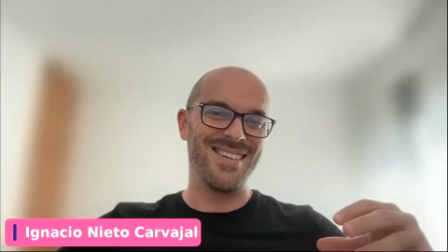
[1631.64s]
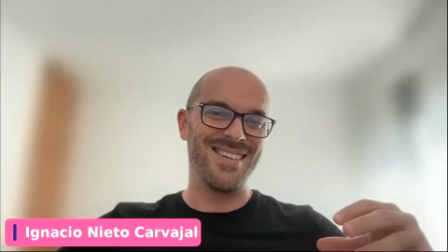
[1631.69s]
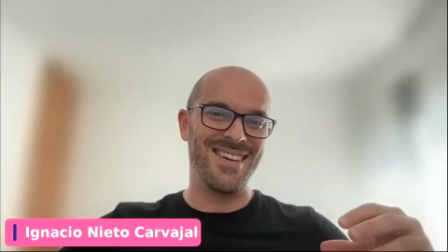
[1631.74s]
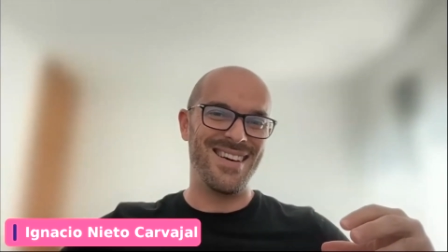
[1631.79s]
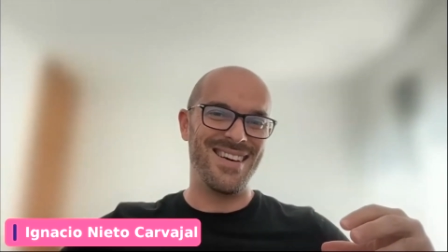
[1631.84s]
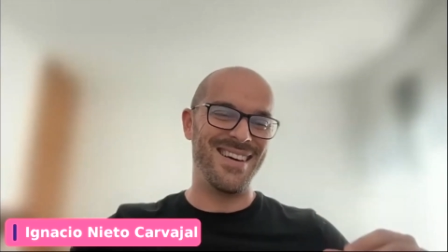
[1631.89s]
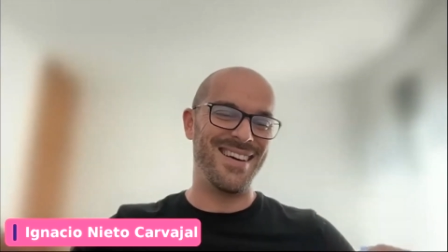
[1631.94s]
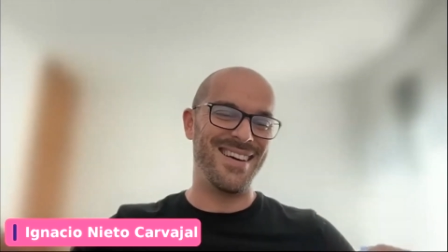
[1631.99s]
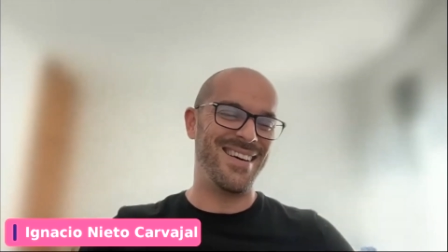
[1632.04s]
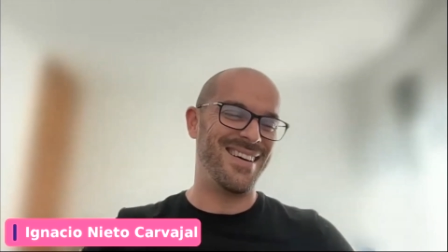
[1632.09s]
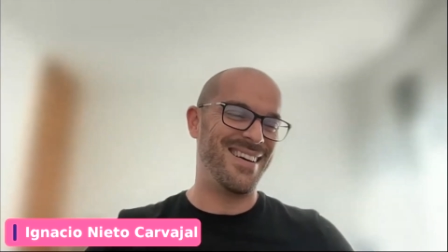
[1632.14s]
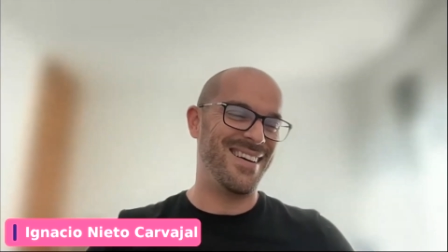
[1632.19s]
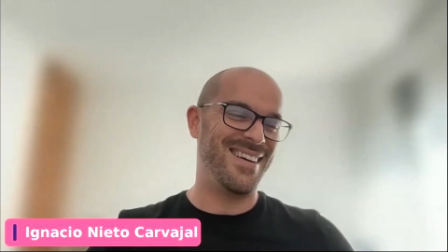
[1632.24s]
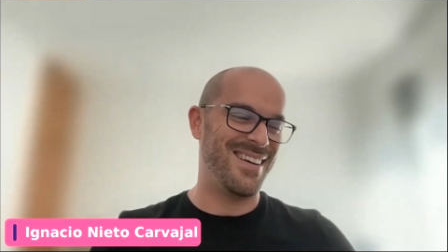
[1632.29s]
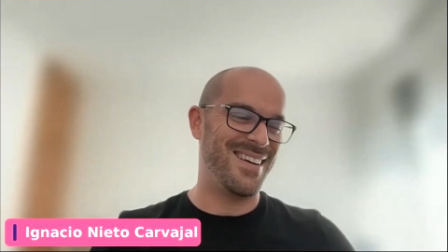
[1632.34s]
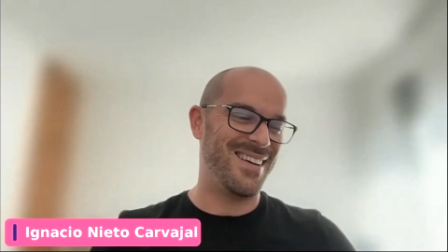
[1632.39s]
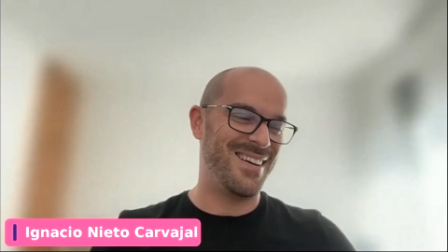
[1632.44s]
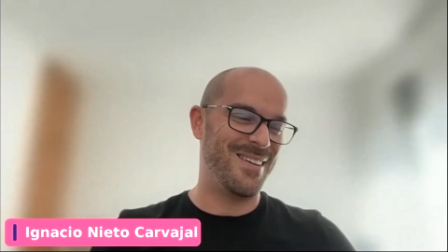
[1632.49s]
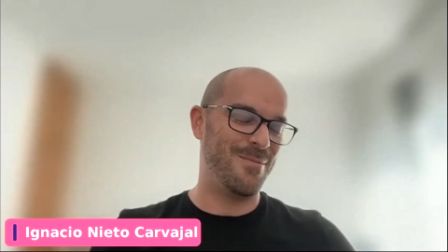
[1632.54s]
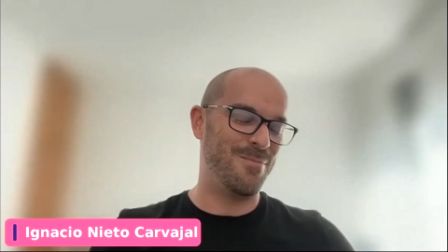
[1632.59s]

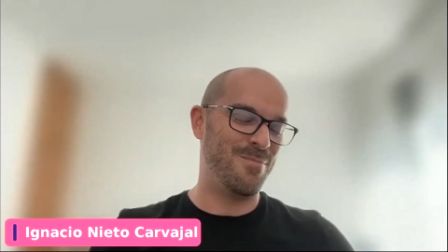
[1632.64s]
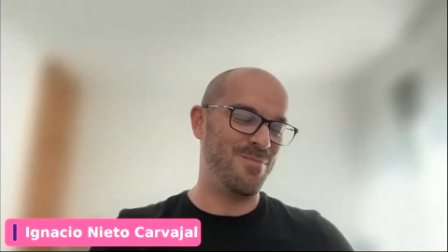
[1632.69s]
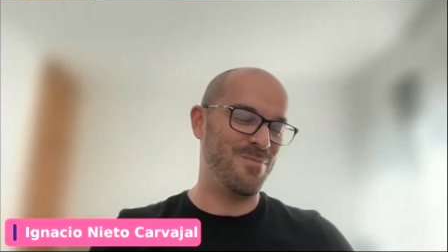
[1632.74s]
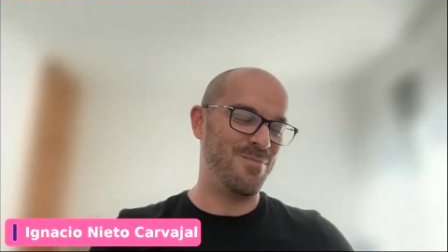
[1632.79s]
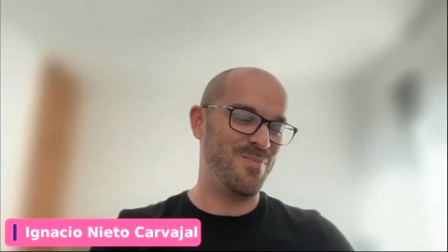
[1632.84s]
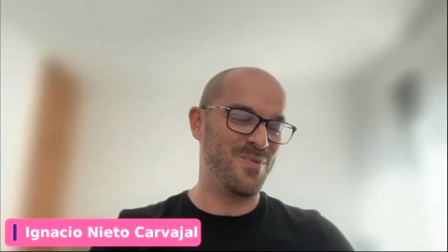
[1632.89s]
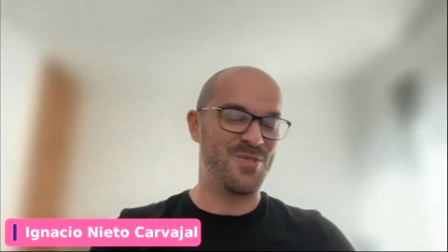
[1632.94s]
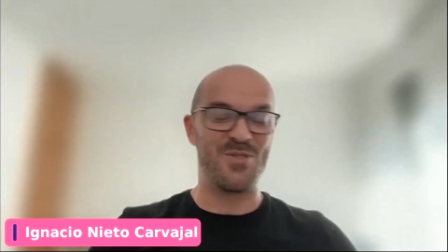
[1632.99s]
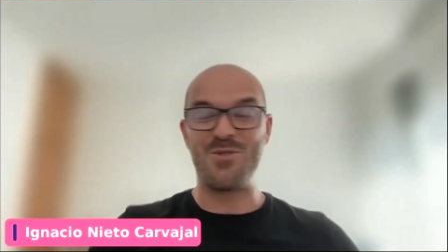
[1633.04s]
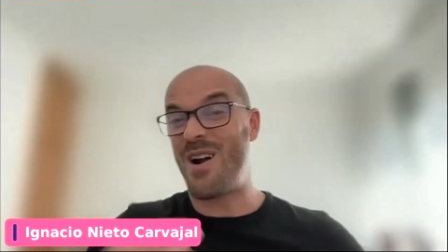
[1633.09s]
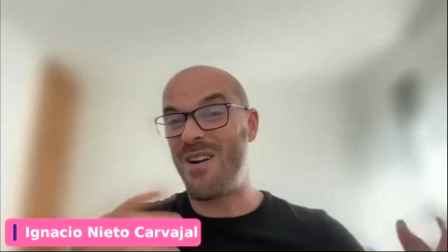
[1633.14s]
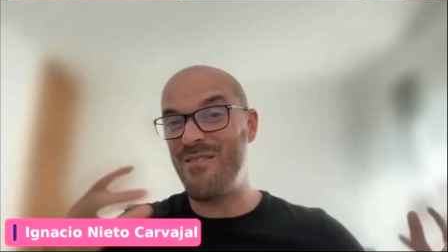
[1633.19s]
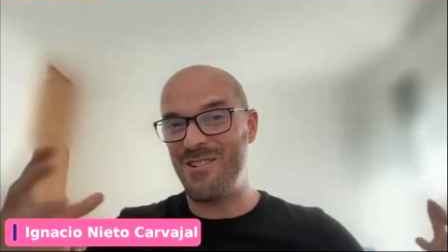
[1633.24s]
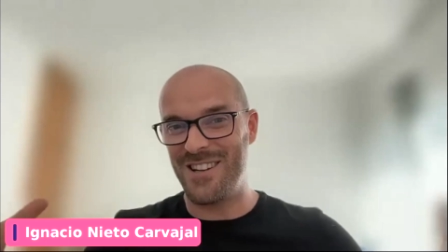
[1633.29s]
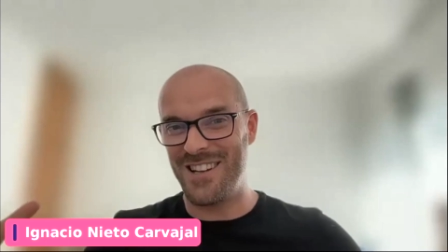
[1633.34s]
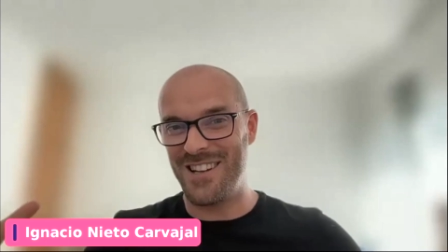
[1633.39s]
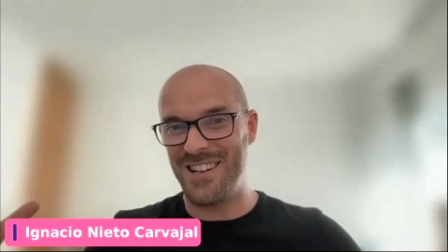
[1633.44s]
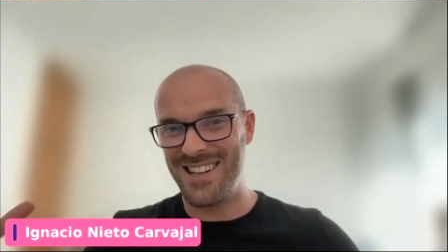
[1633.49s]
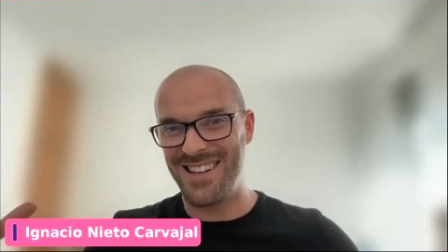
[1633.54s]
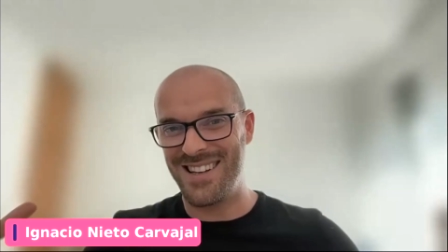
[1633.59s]

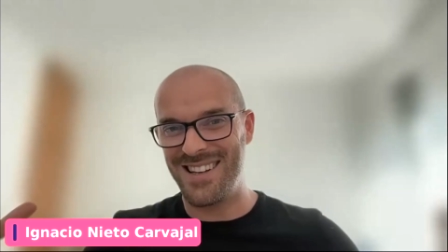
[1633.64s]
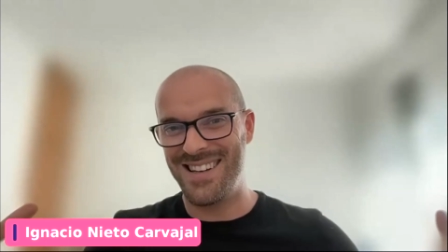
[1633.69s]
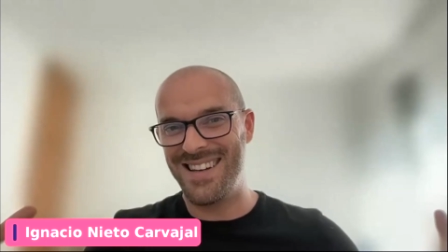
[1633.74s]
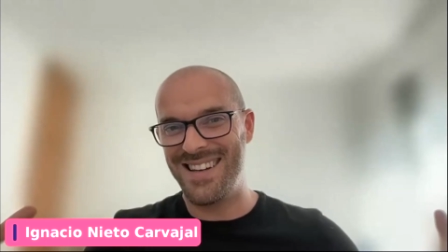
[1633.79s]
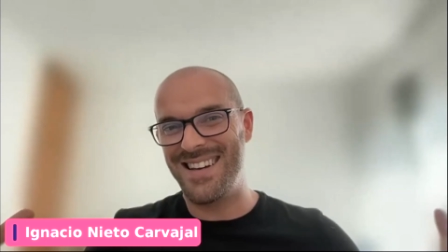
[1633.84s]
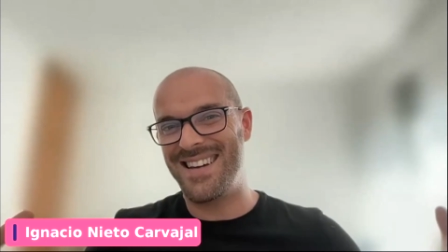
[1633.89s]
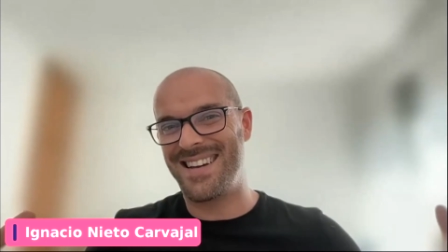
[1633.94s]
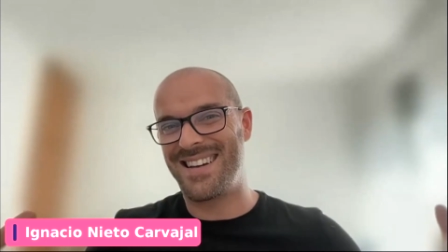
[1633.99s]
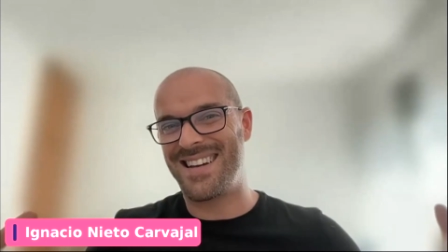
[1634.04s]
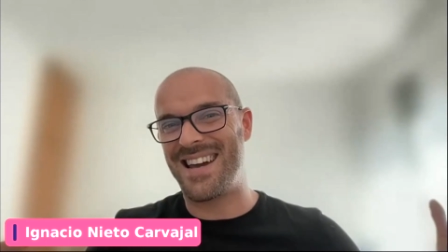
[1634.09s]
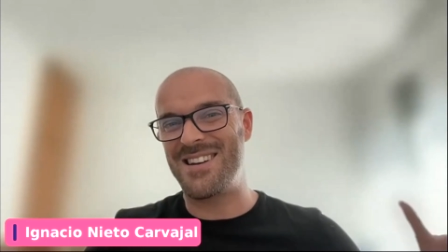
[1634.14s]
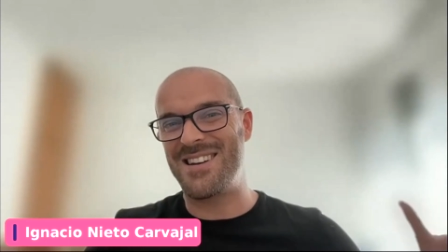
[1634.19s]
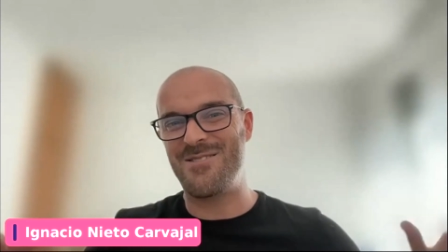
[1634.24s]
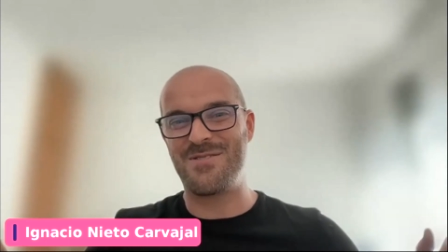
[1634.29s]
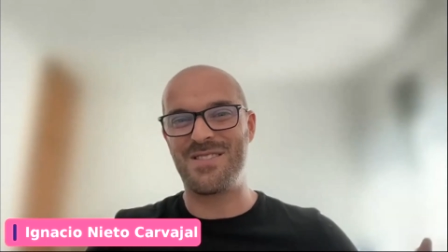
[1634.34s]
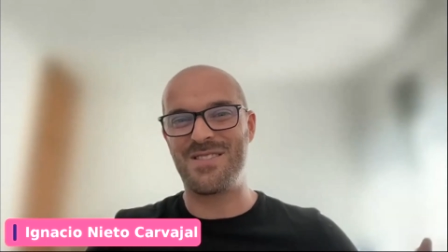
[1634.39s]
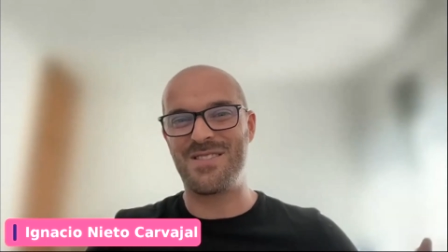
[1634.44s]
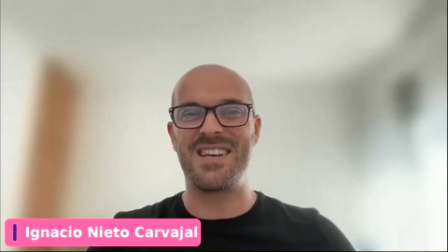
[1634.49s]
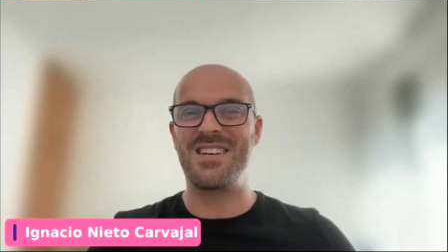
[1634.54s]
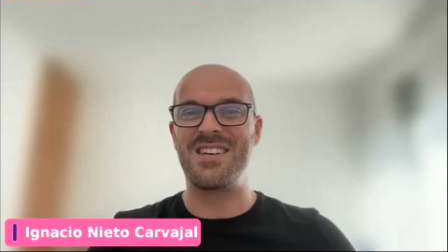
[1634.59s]
traveling and kind
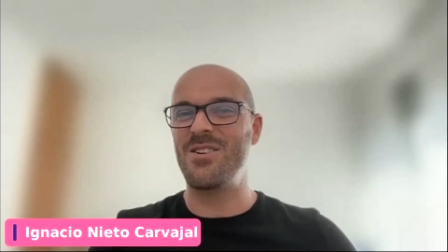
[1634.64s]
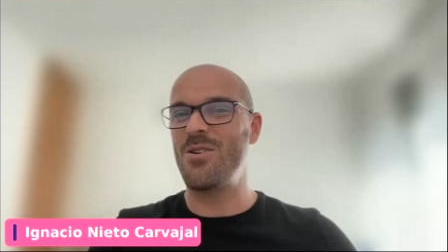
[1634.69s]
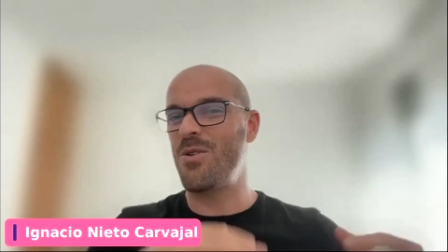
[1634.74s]
of saying, no,